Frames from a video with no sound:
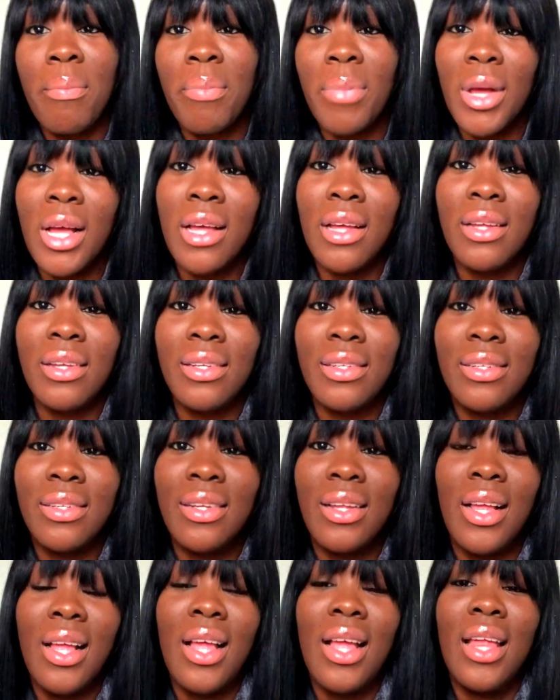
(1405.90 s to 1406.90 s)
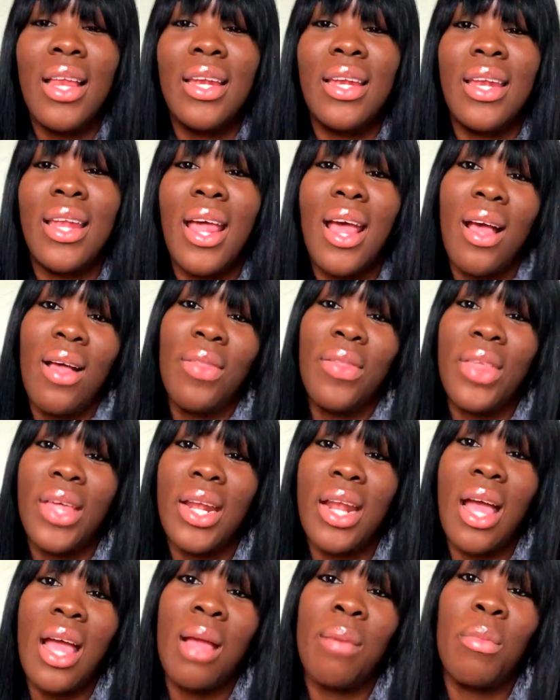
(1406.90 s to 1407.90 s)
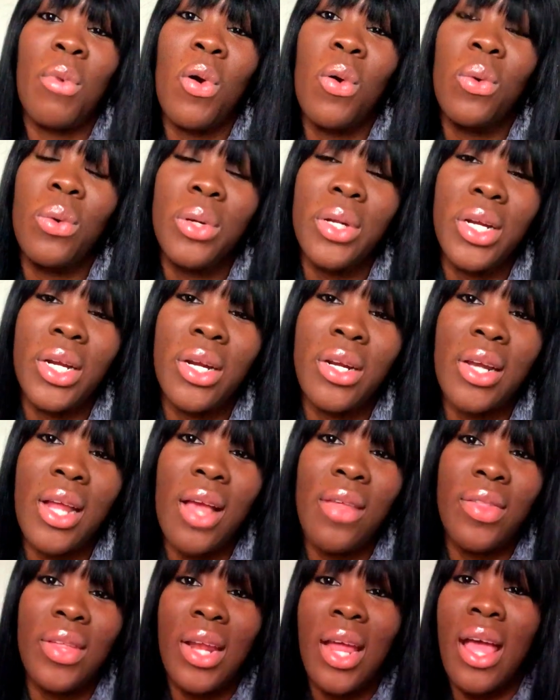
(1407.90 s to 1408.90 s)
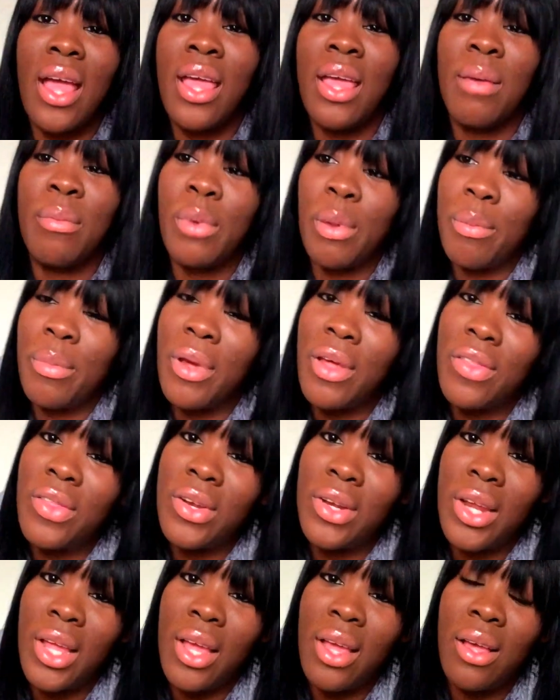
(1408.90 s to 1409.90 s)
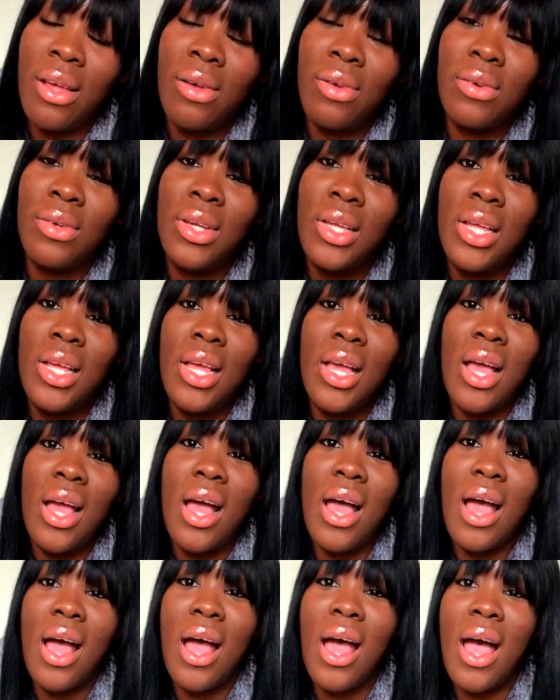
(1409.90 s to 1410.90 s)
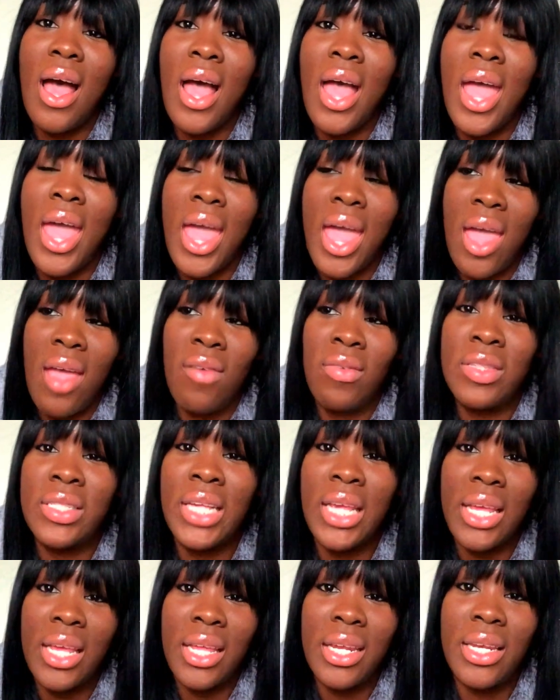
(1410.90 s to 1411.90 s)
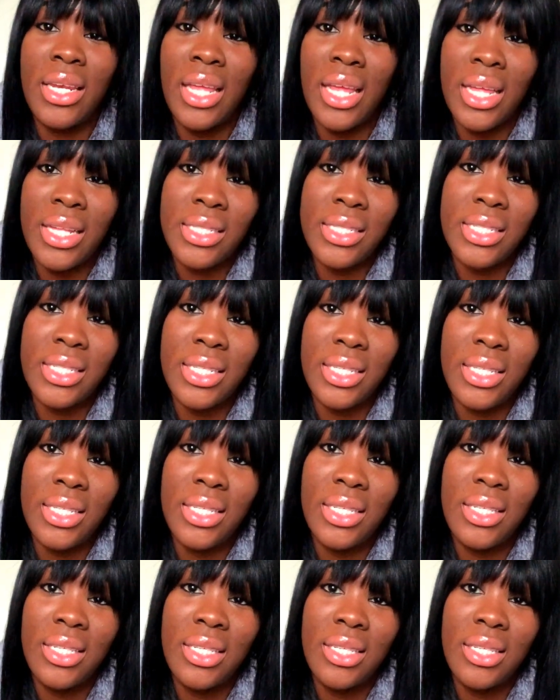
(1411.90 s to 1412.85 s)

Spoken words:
But now that I am older, now that I am a mother now, I have taken dancing